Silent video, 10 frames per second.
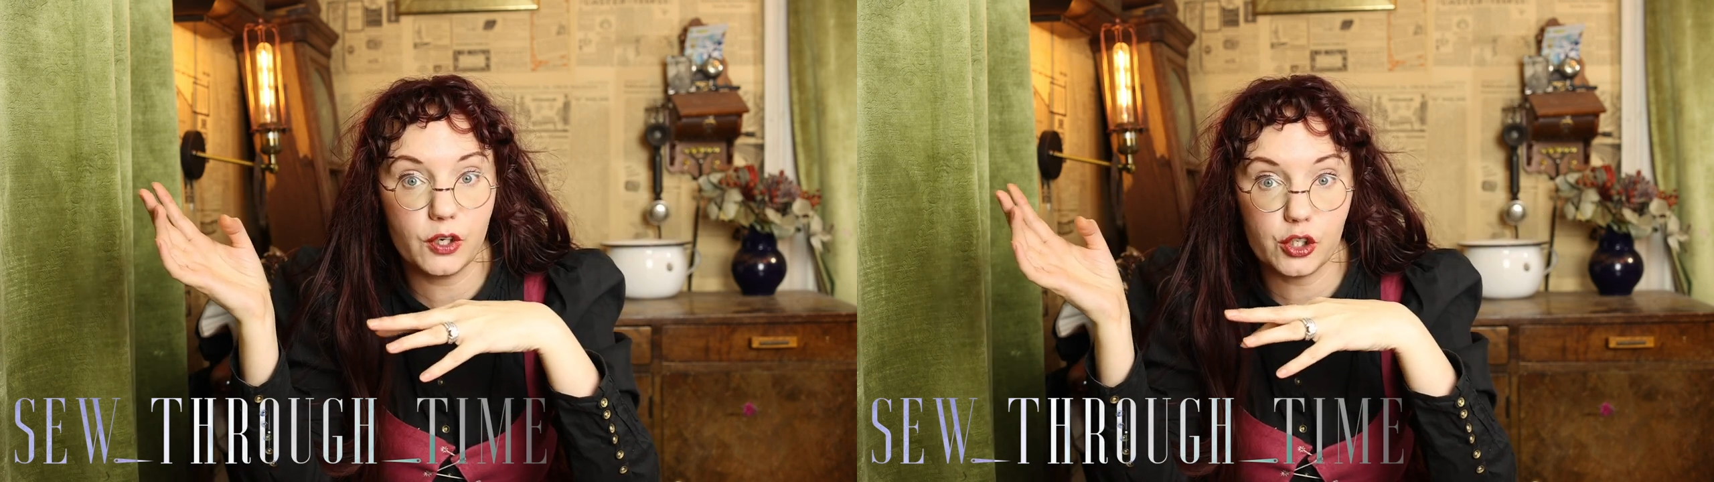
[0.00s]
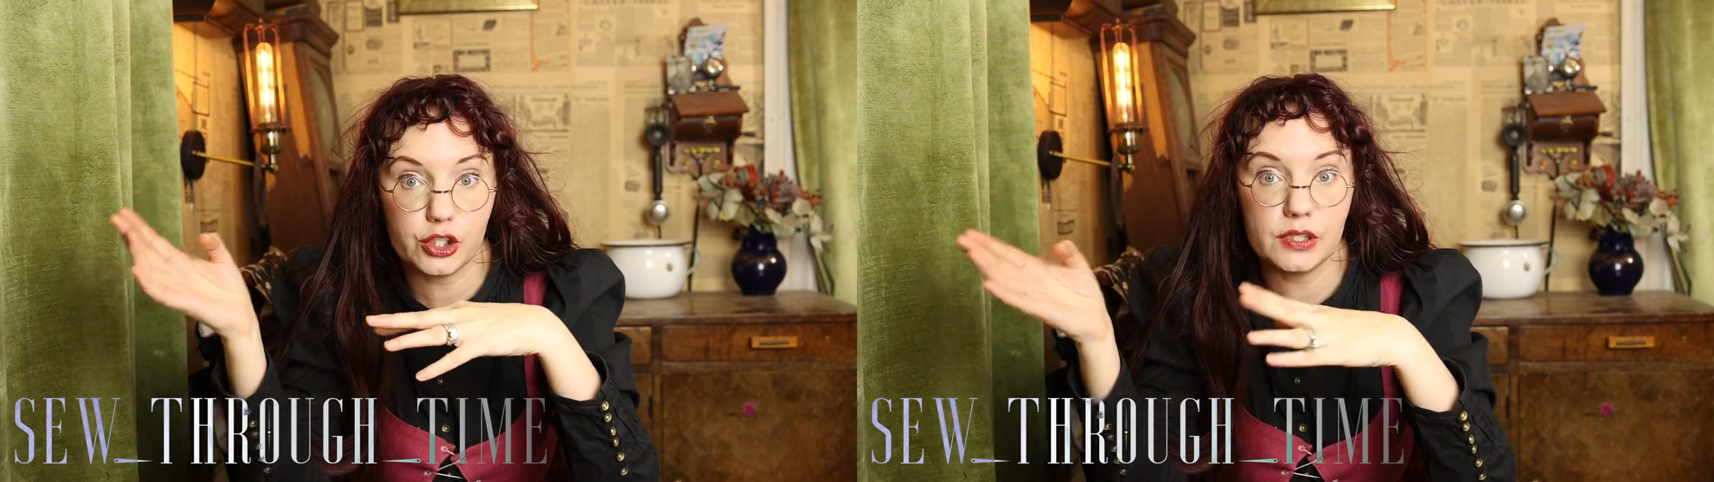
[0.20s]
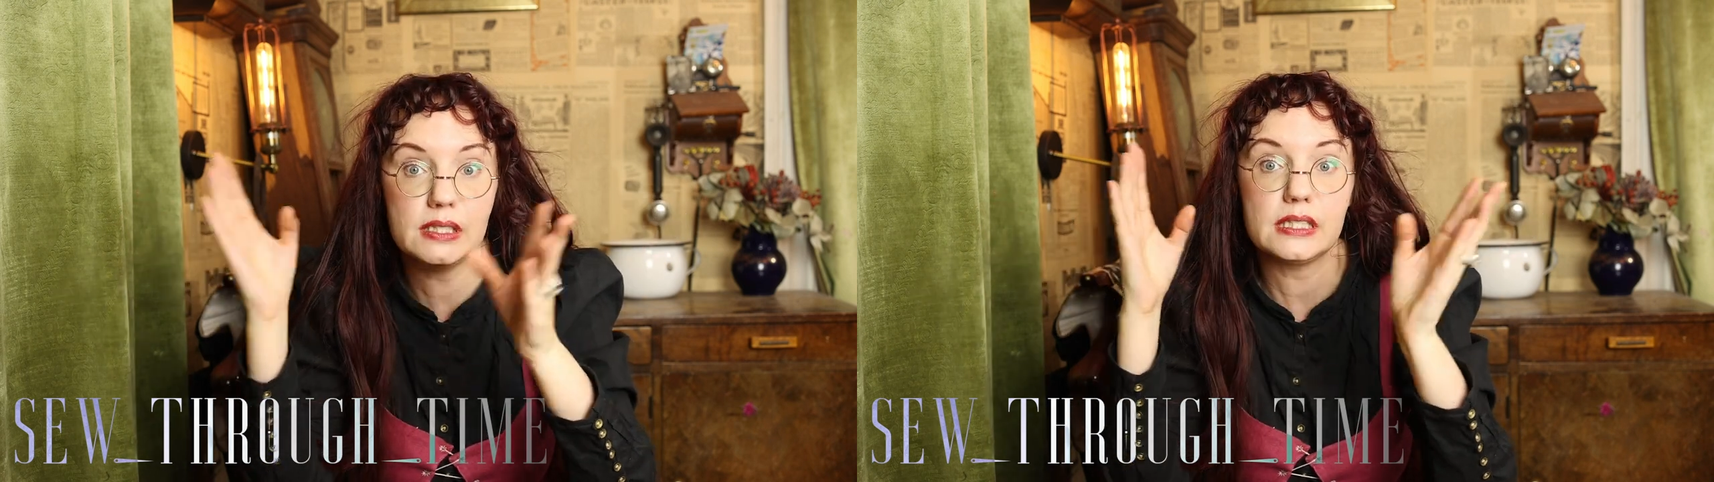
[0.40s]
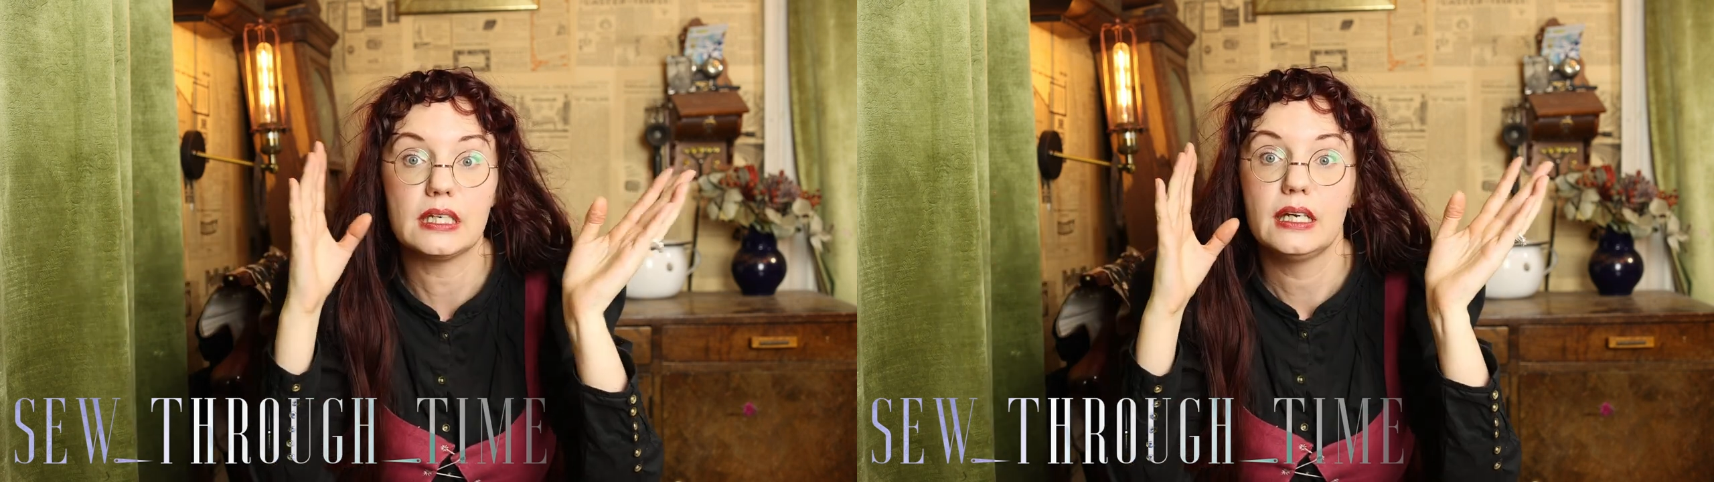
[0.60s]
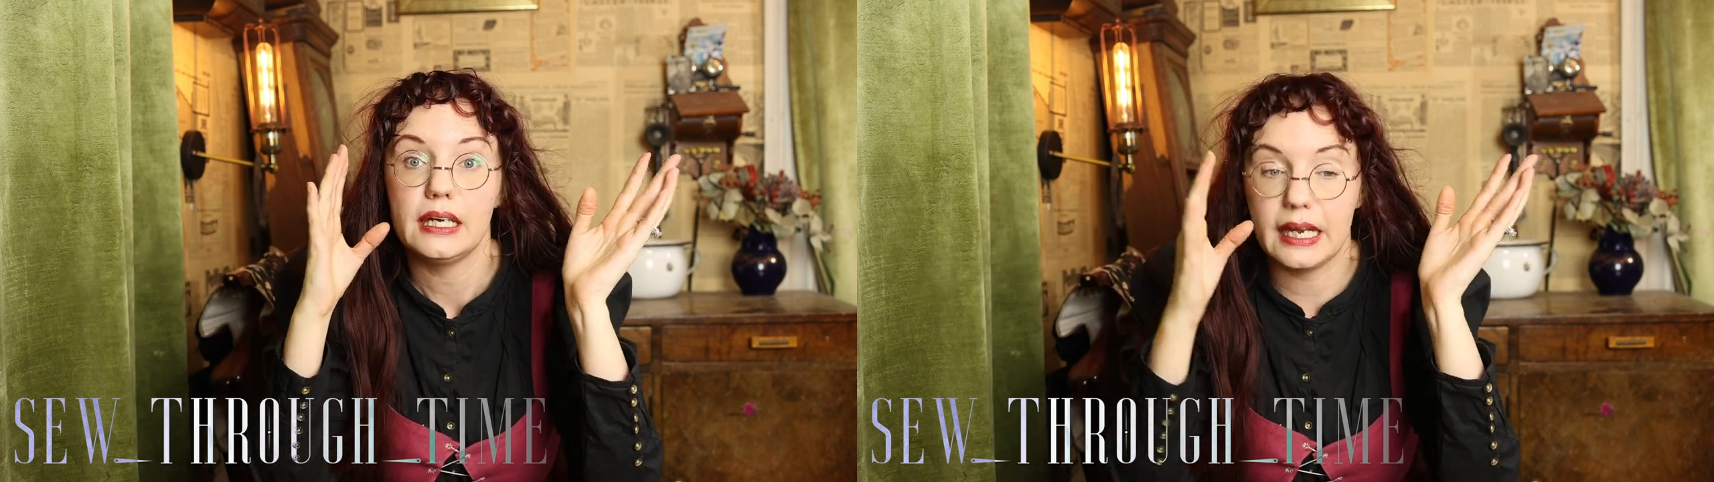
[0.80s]
versions
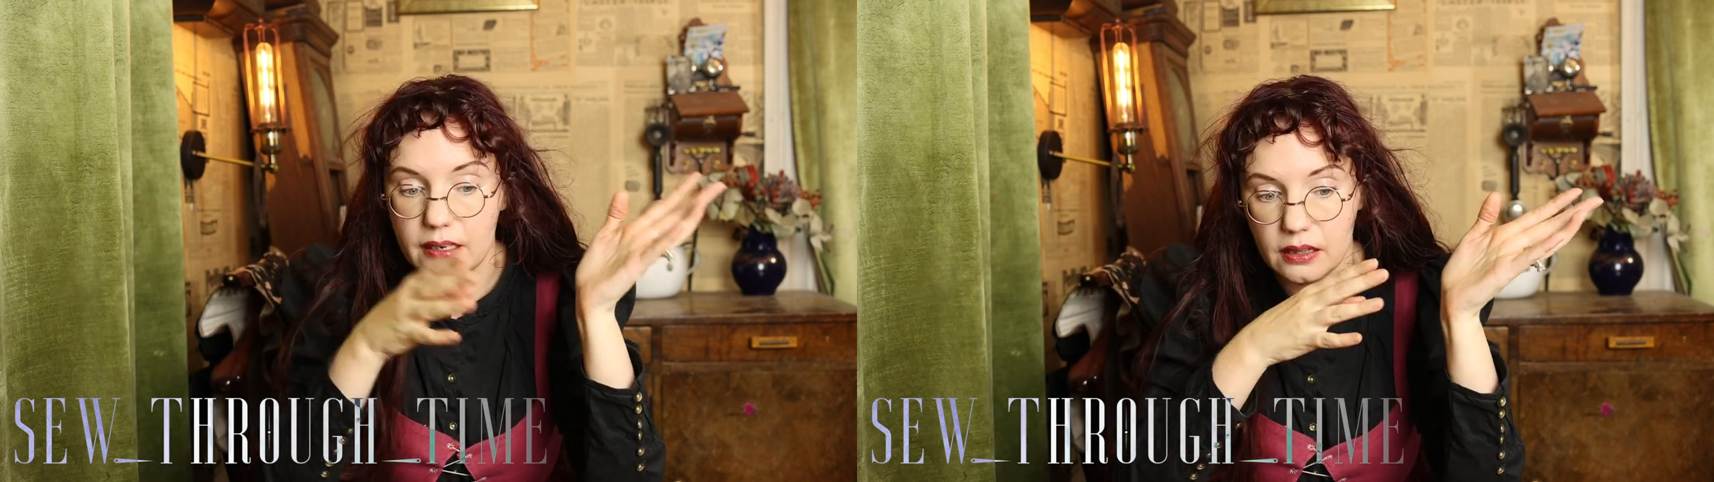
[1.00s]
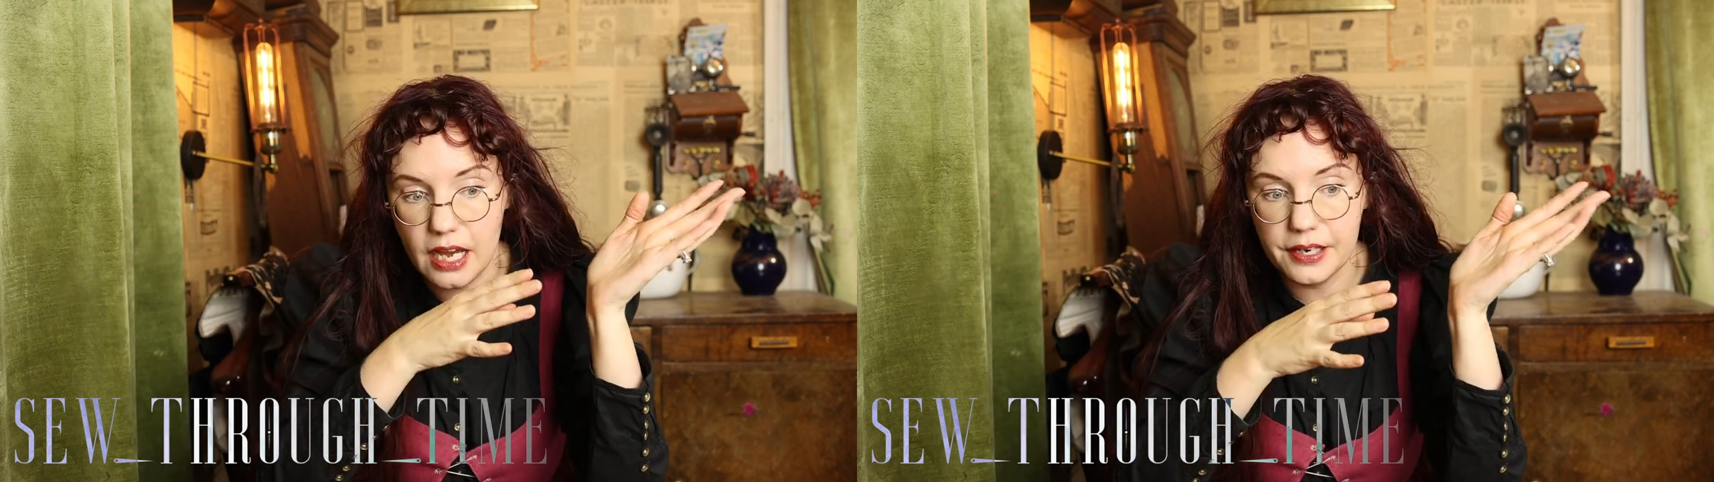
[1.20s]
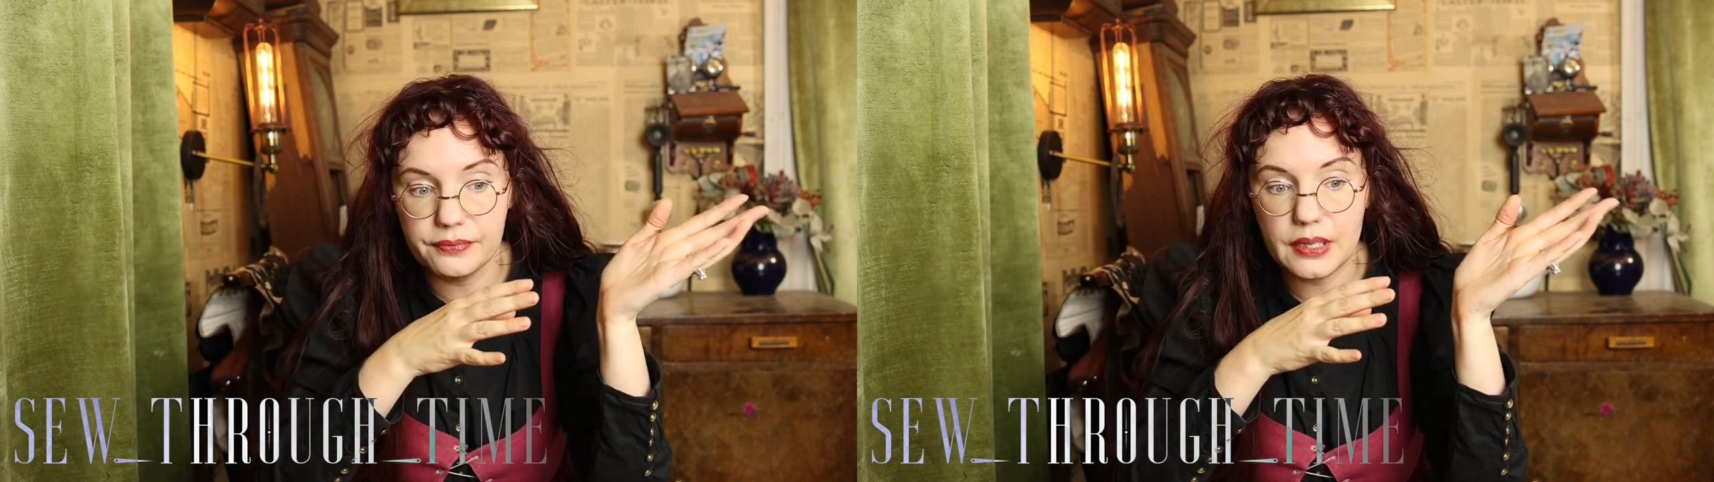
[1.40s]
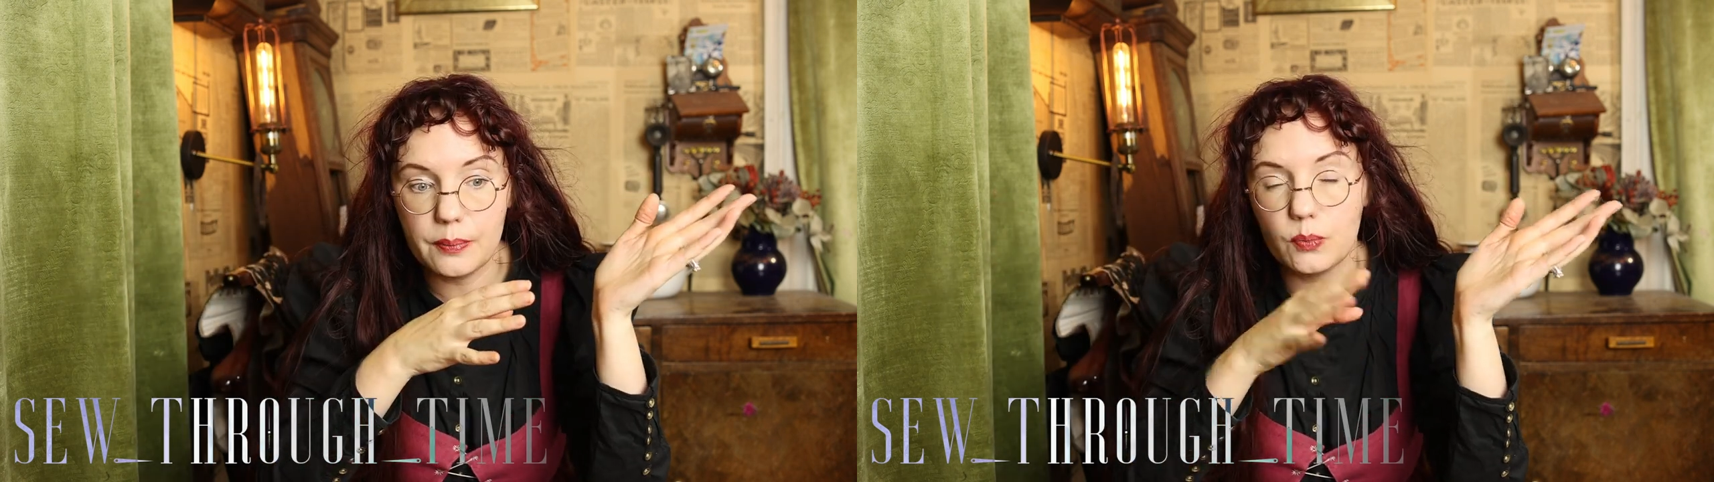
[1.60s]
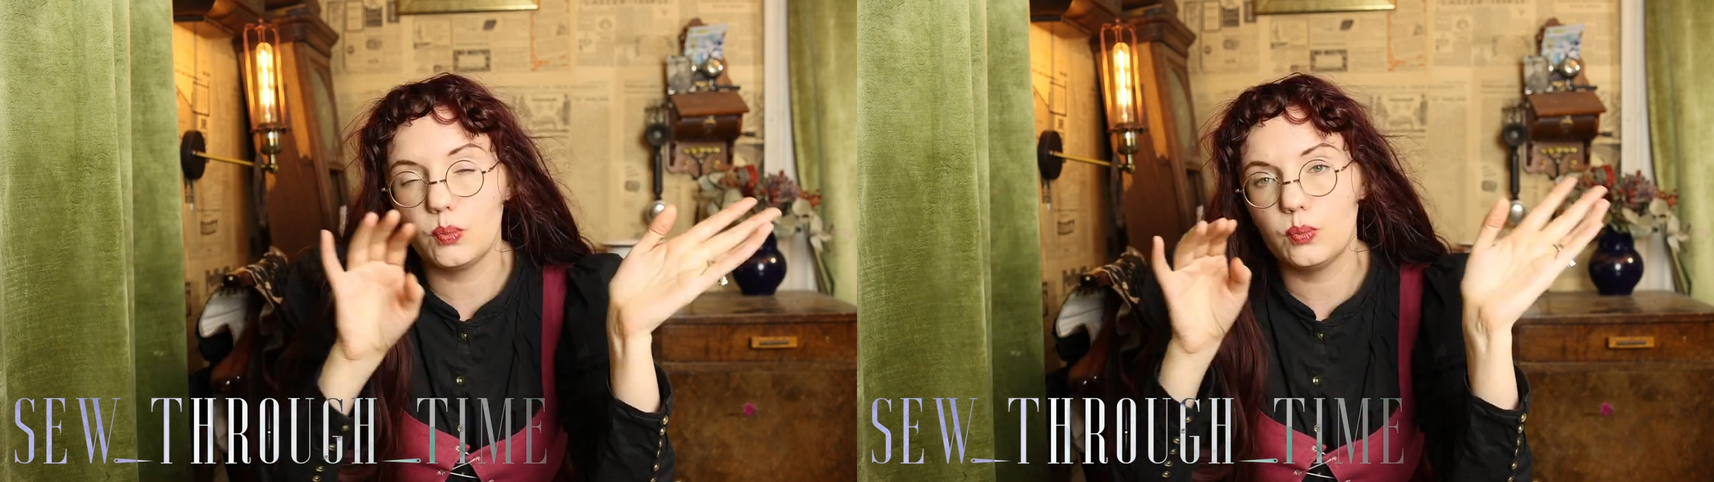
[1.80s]
and a lot of
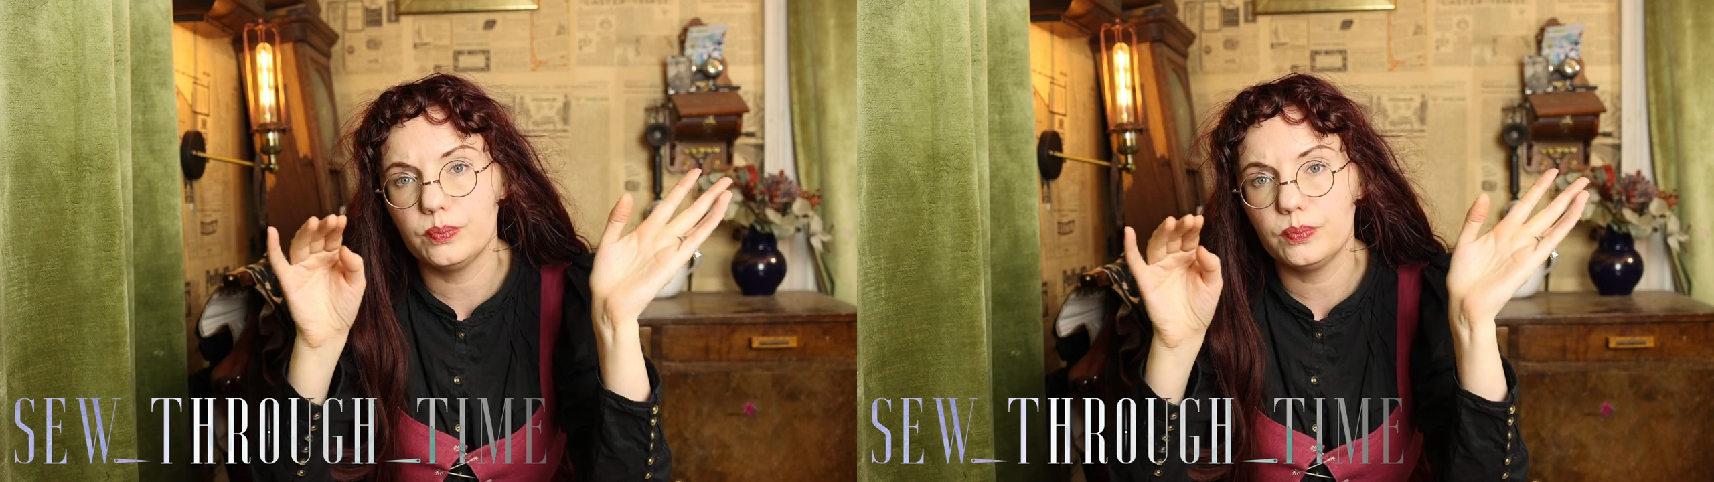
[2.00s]
them